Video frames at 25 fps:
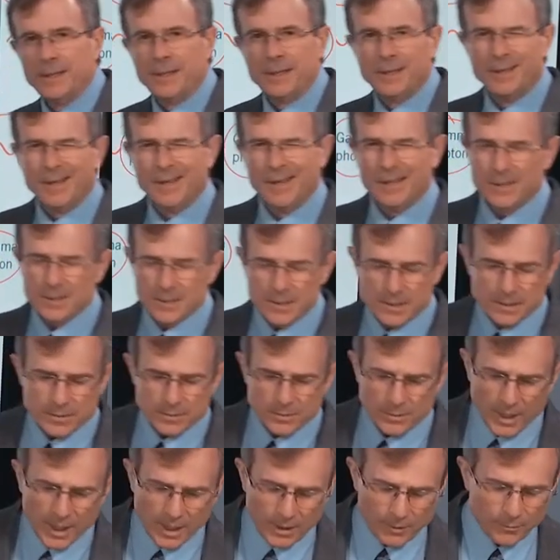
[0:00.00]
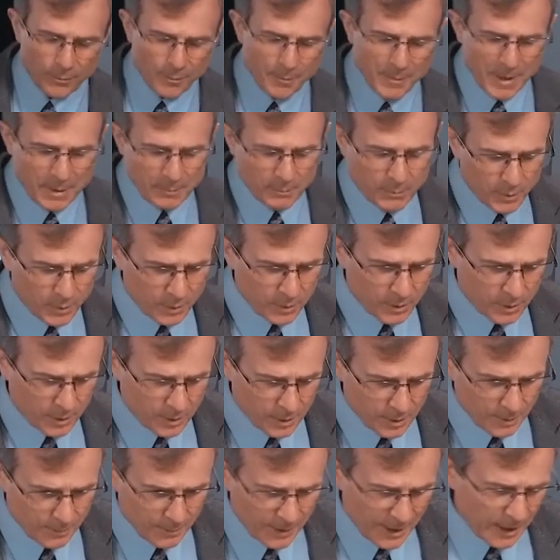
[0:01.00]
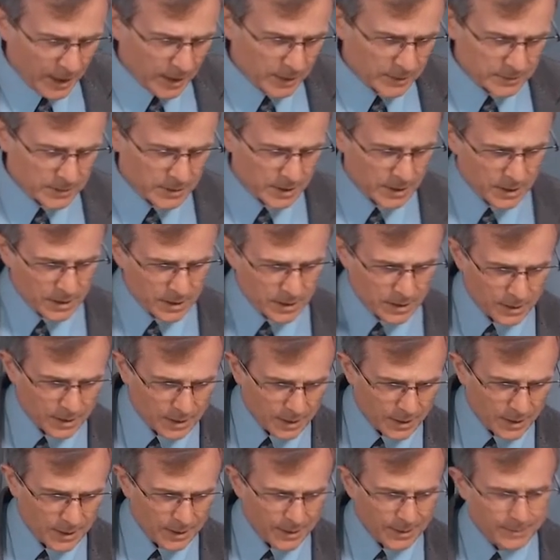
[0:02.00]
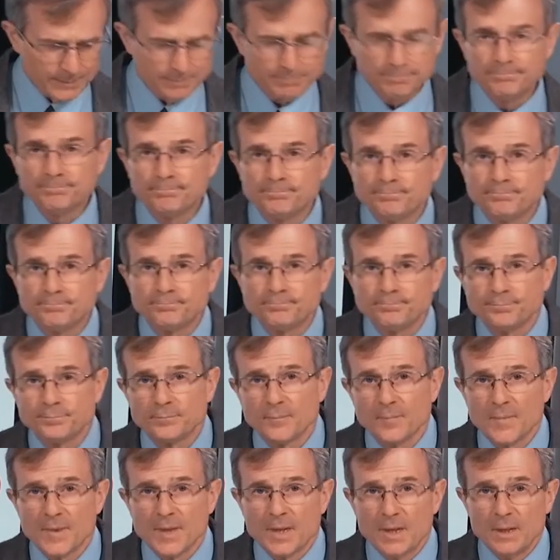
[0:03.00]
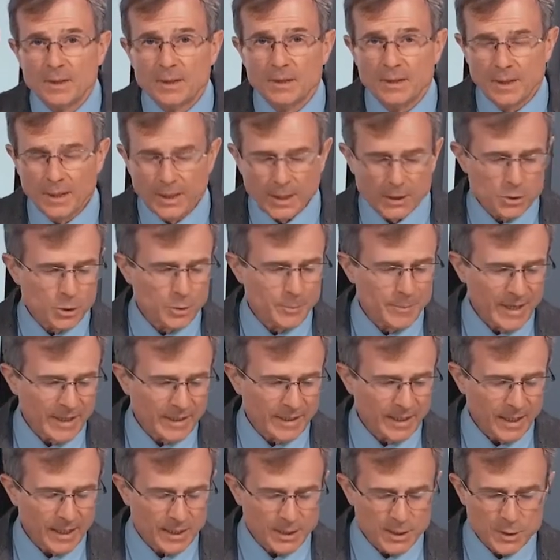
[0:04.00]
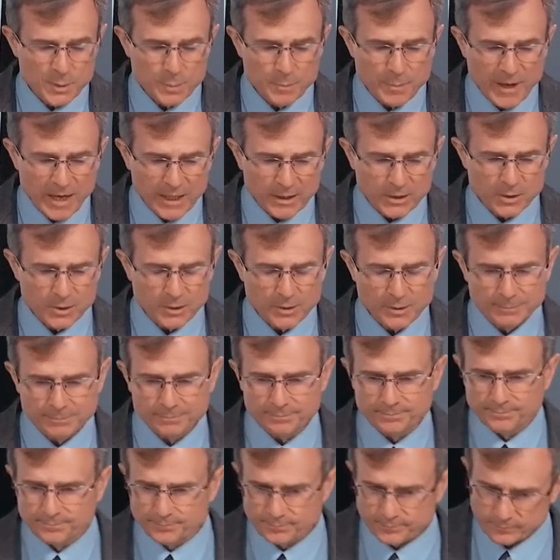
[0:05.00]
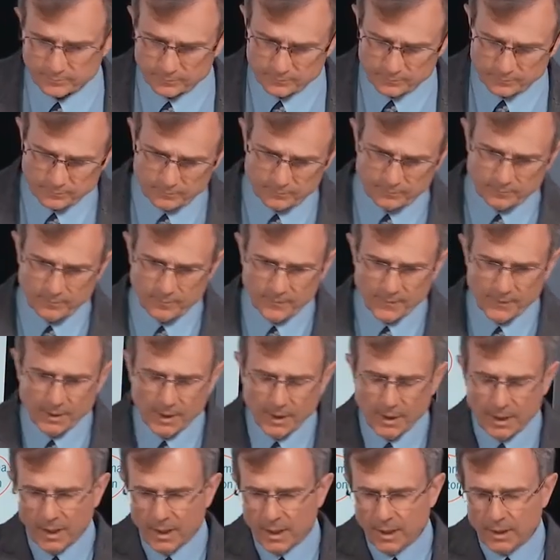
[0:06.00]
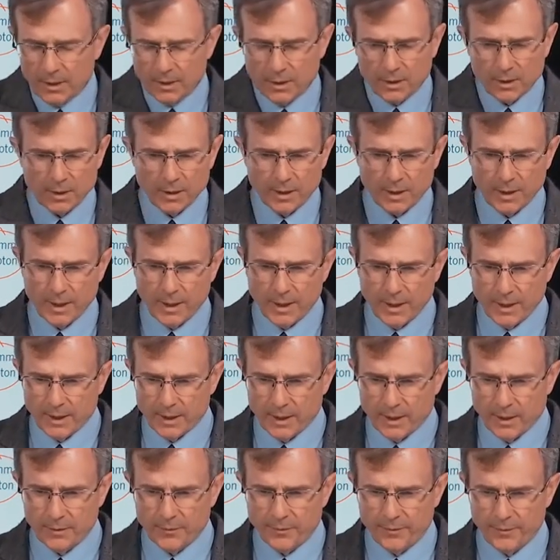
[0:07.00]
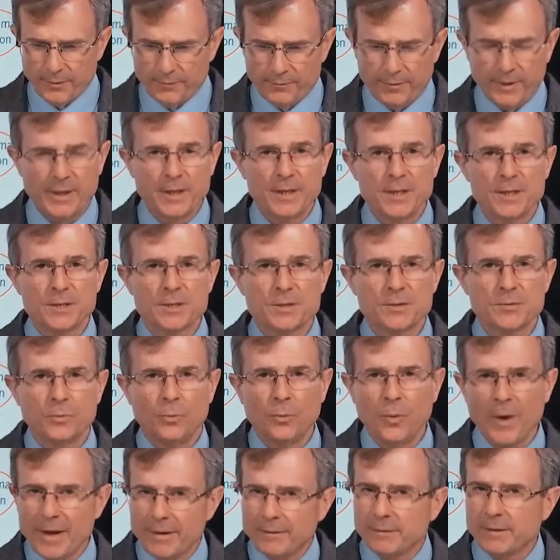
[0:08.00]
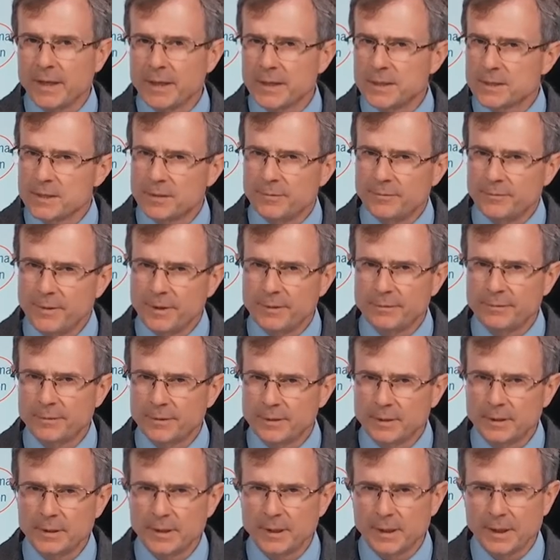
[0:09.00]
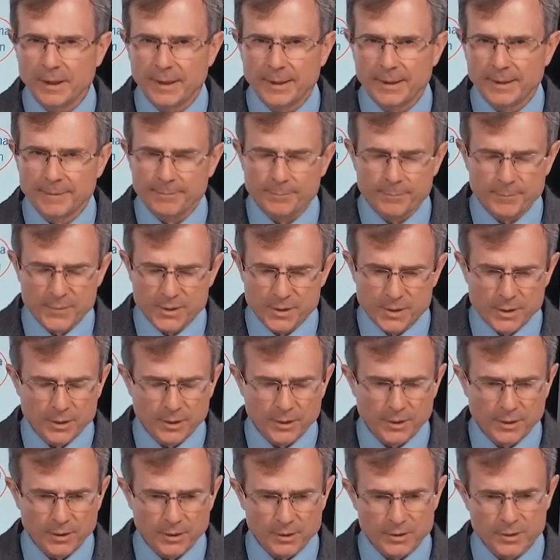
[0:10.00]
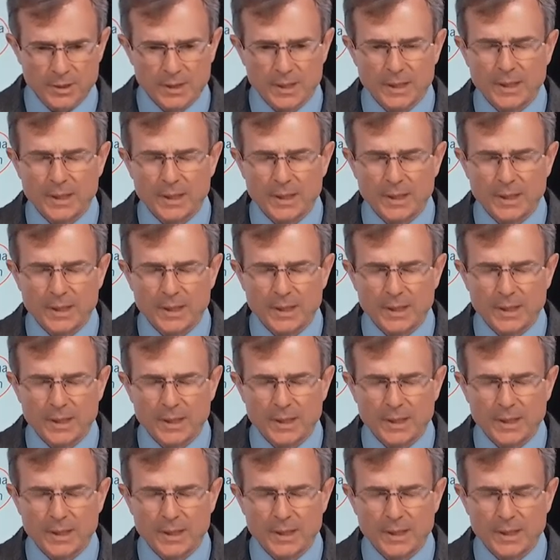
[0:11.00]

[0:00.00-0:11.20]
Now let's uh, remember about um, the electromagnetic spectrum and uh, the various wavelengths of different uh, materials.